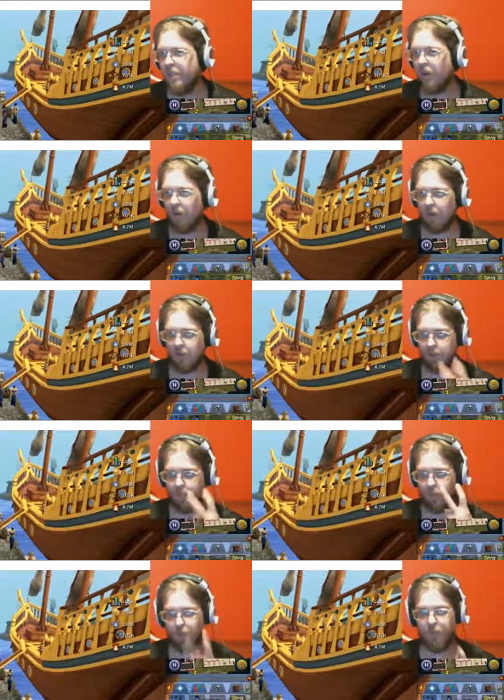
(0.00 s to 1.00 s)
Ark
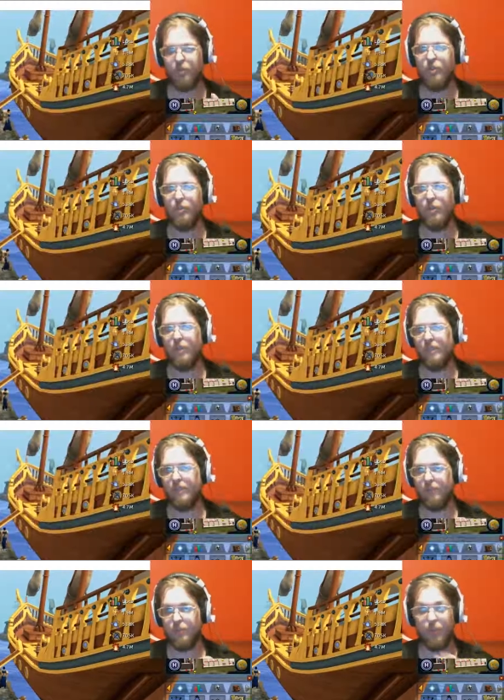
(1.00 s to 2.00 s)
Part 2. I
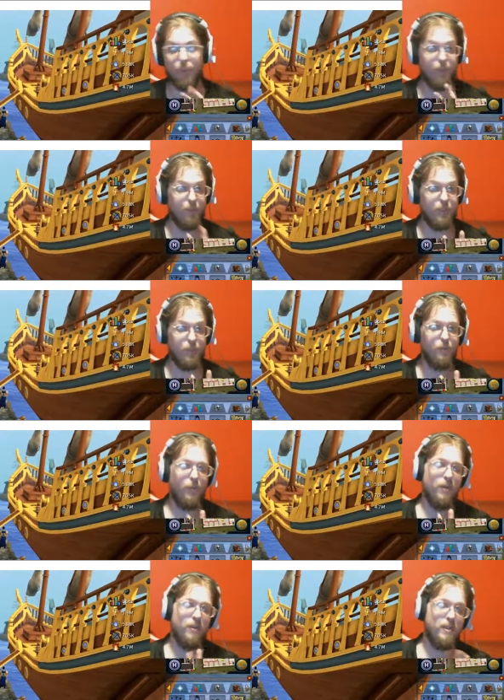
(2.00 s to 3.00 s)
believe there's only going to be 2
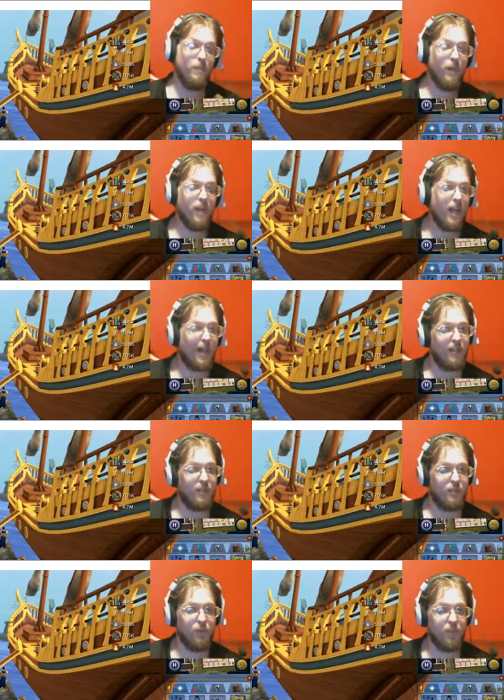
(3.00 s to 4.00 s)
parts. They might add
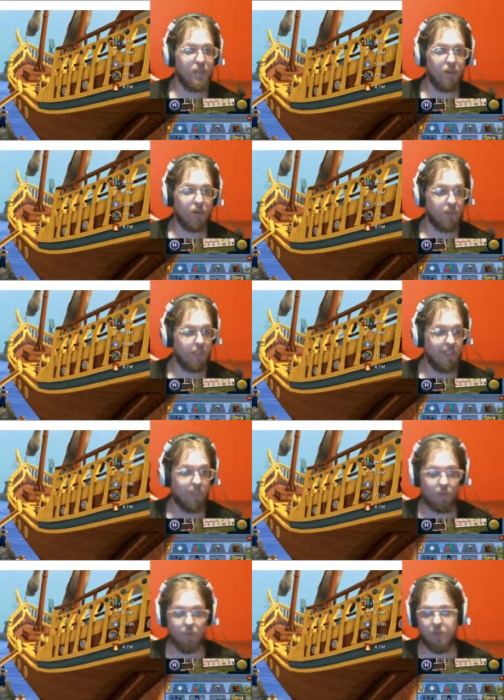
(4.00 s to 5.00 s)
to the Ark later
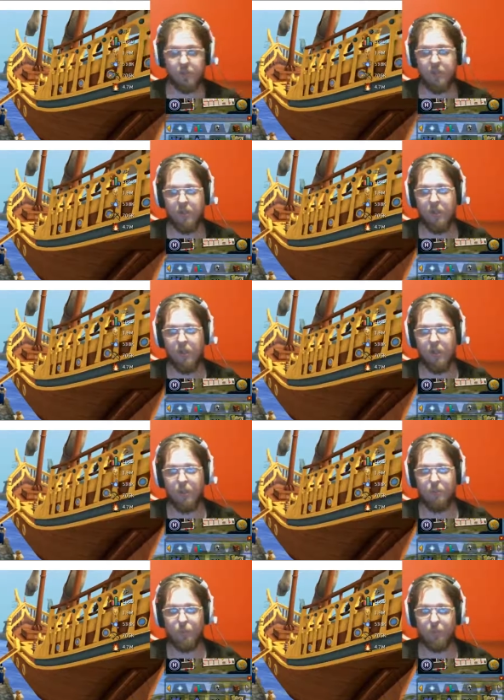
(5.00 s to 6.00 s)
on.
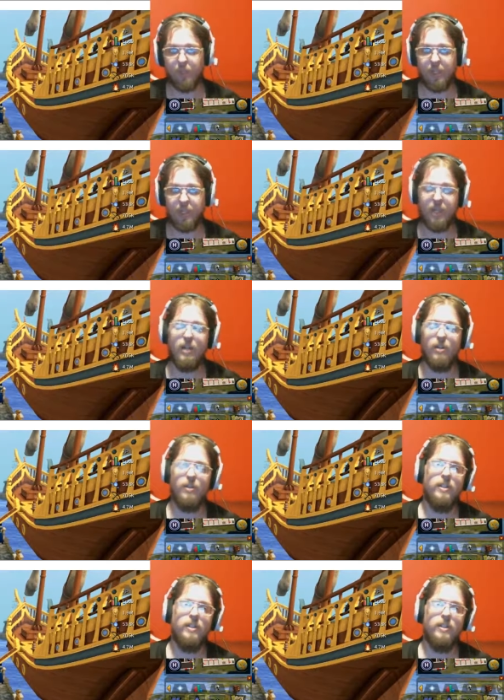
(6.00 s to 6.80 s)
But right now,